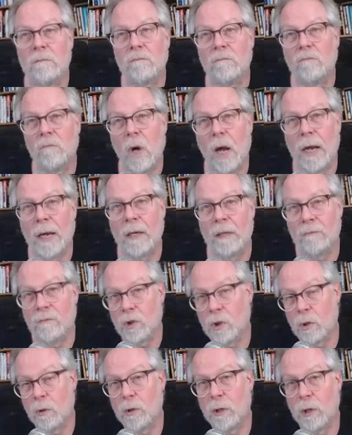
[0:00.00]
I
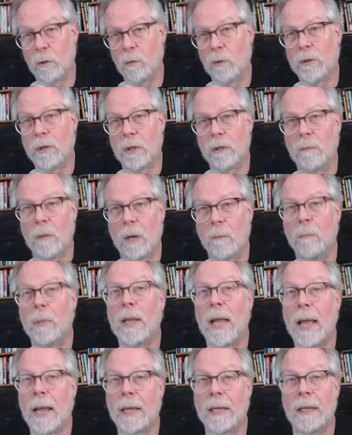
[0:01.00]
show here with a
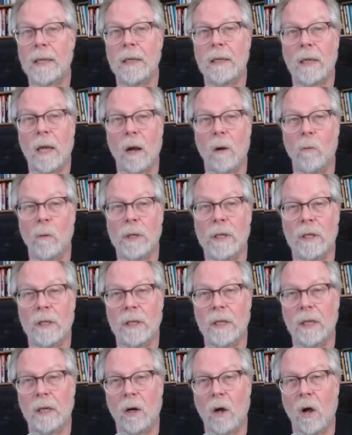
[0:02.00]
black ink how we can
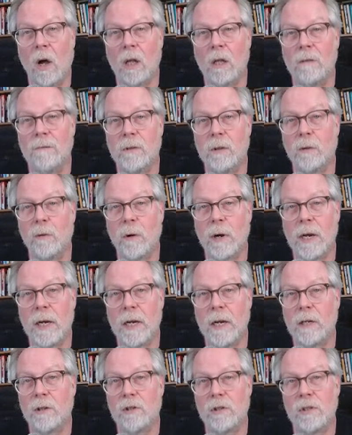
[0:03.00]
get all of the
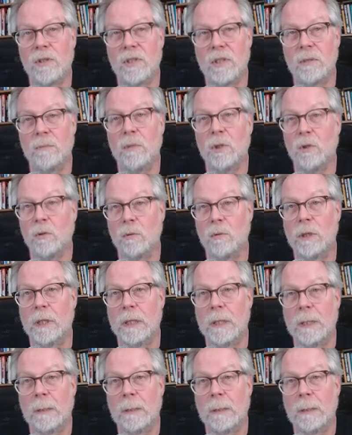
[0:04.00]
gradations in between.